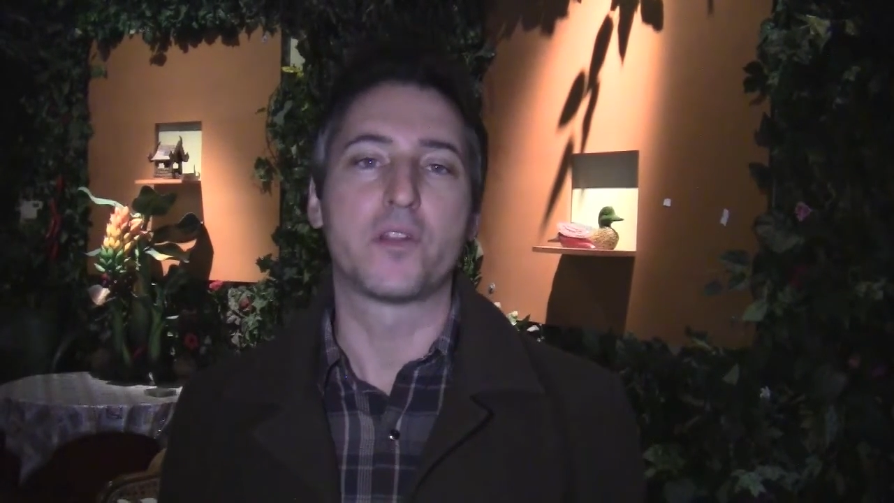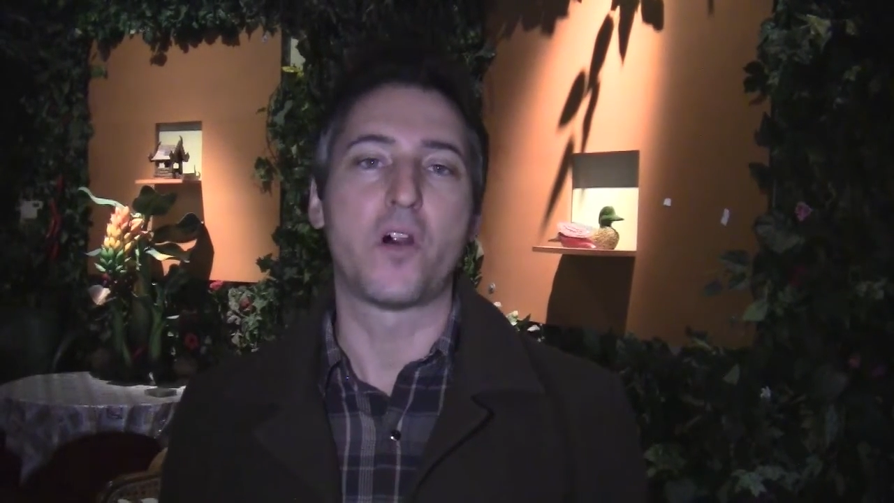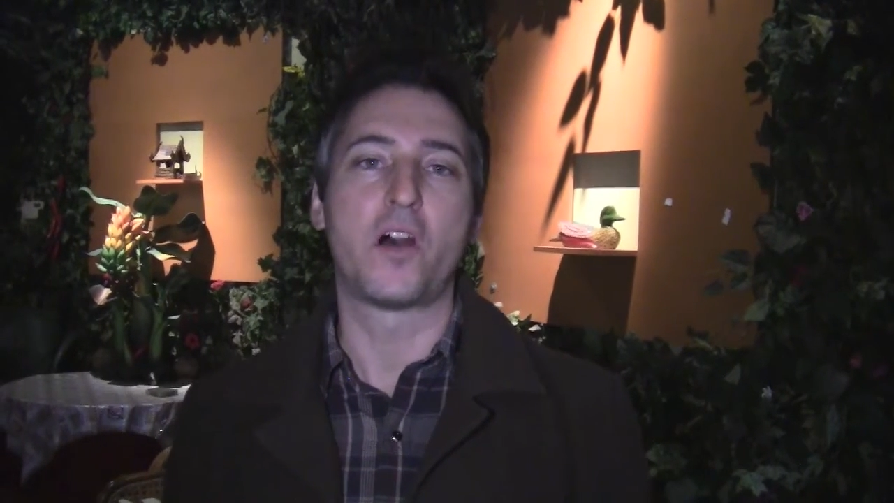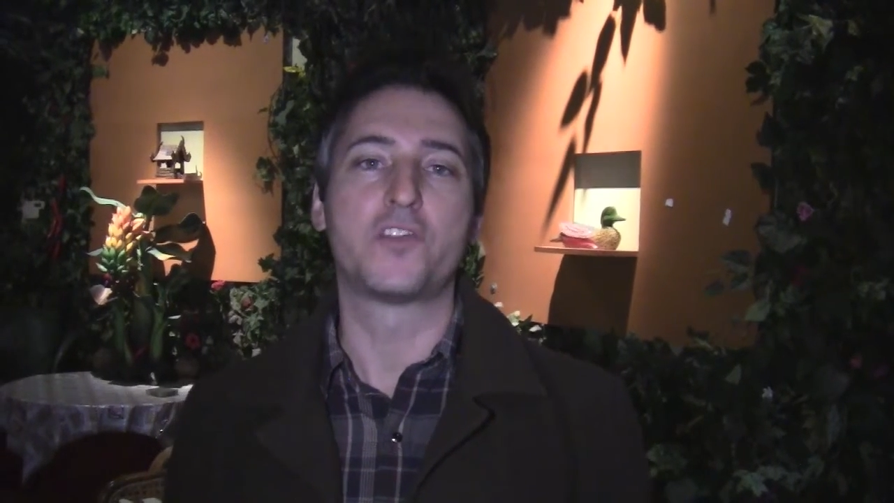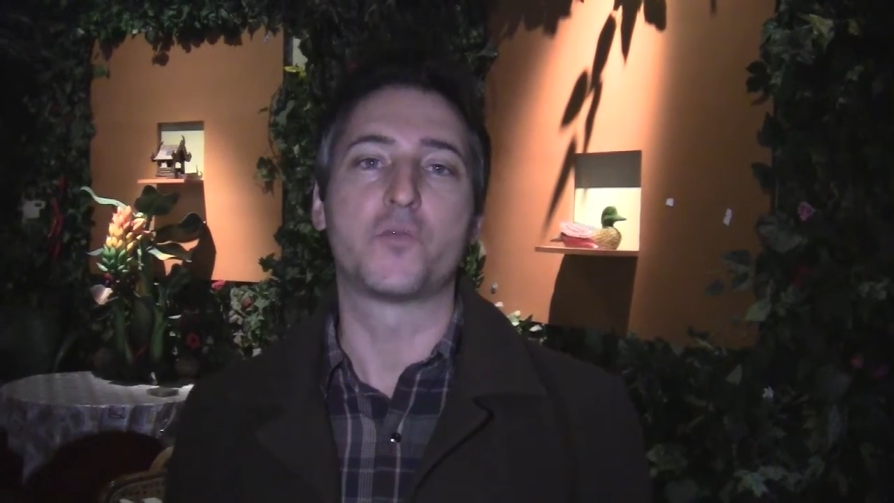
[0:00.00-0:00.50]

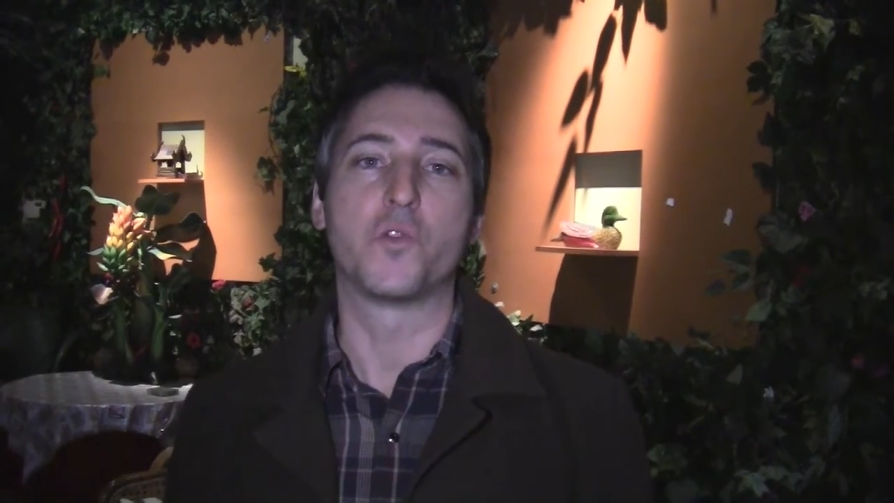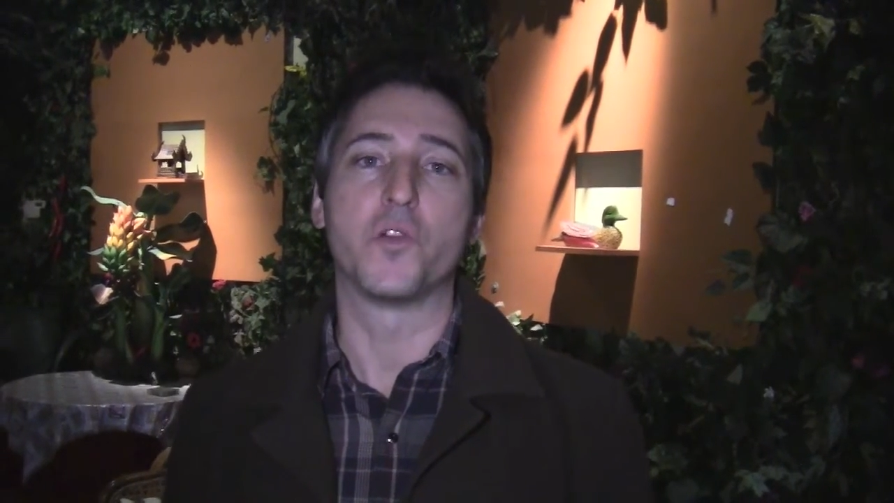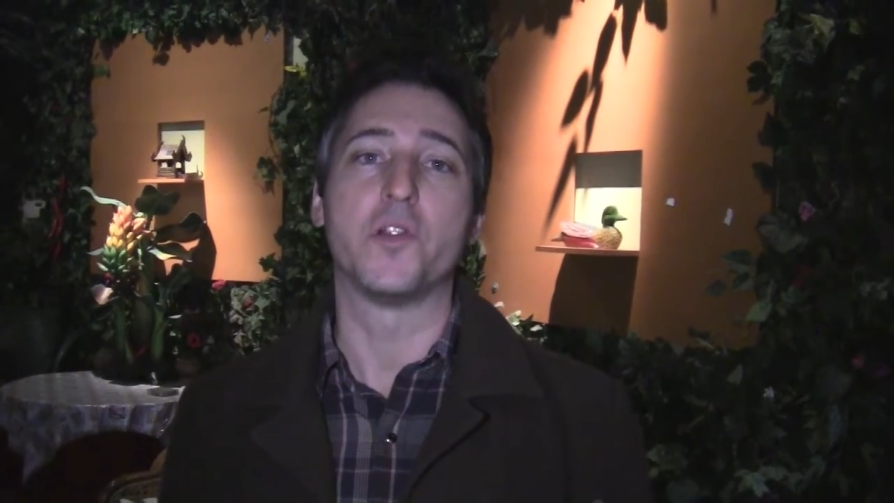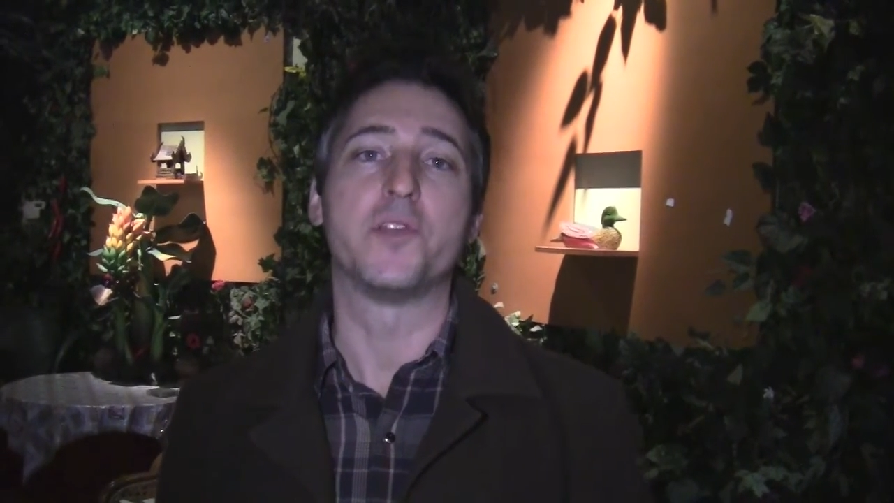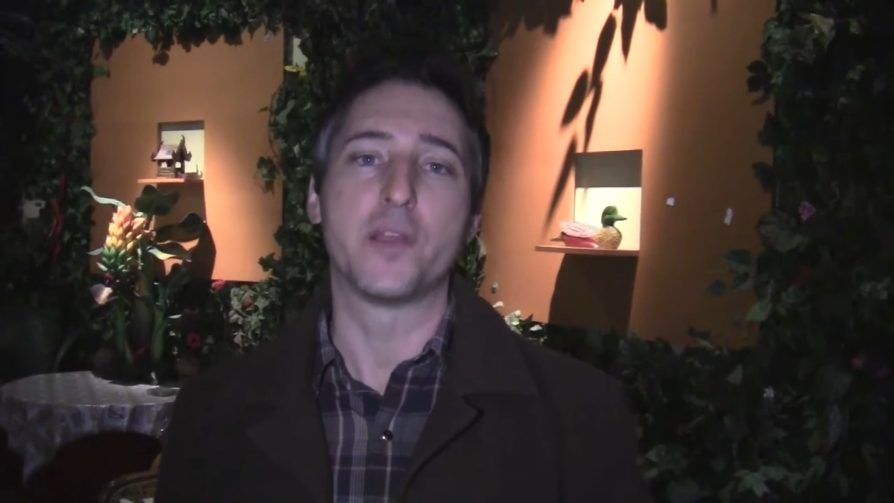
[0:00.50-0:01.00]
laws
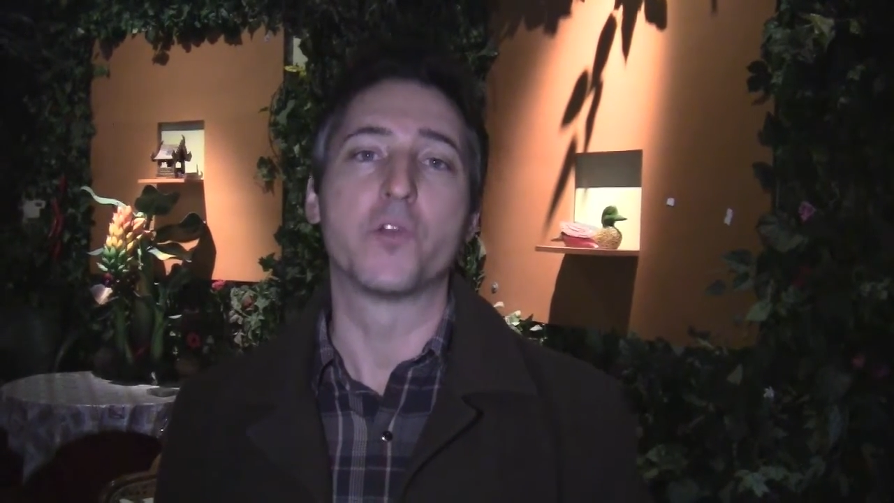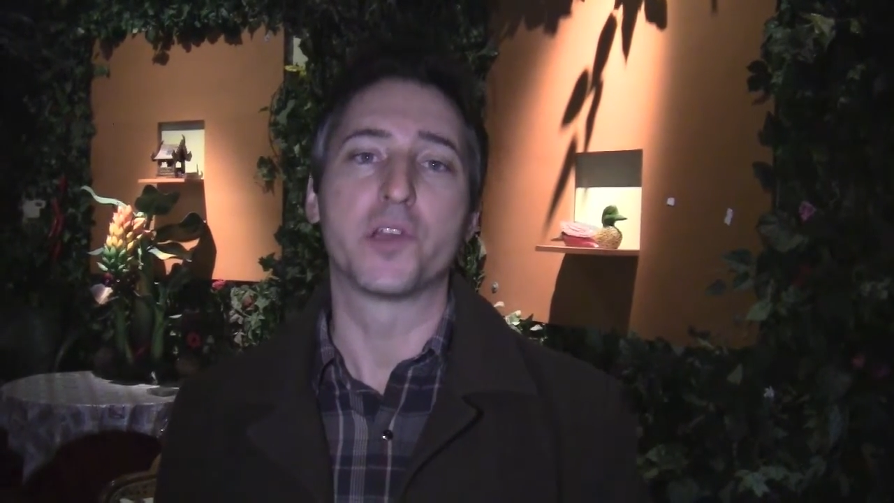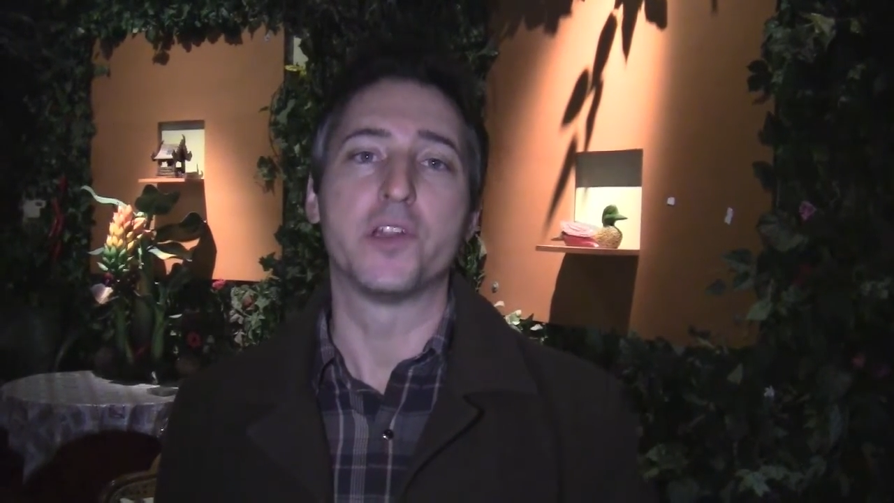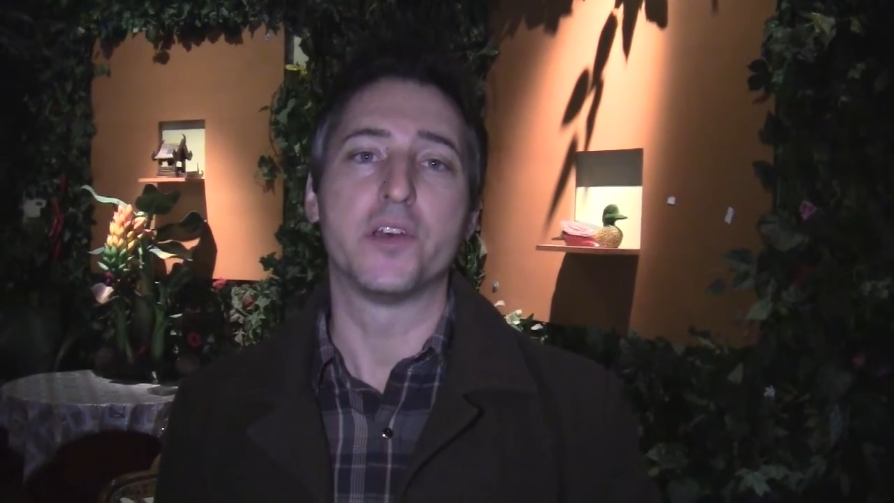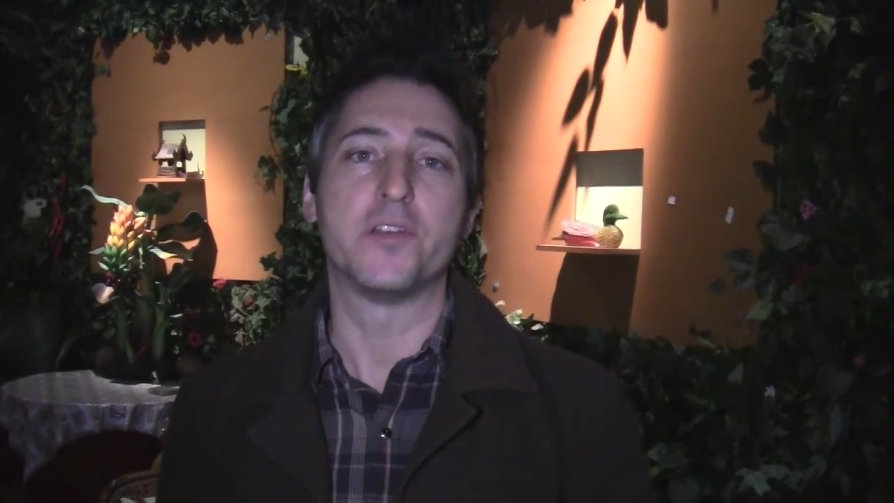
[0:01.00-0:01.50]
were, they were
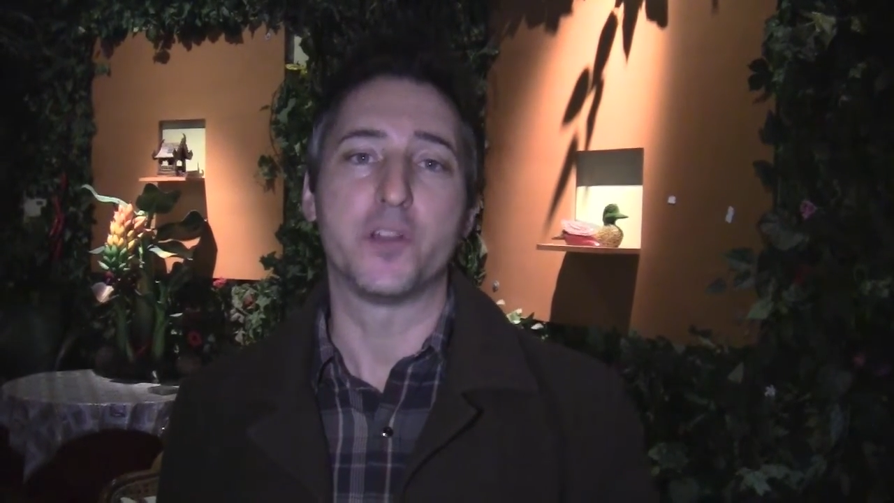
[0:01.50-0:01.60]
going to,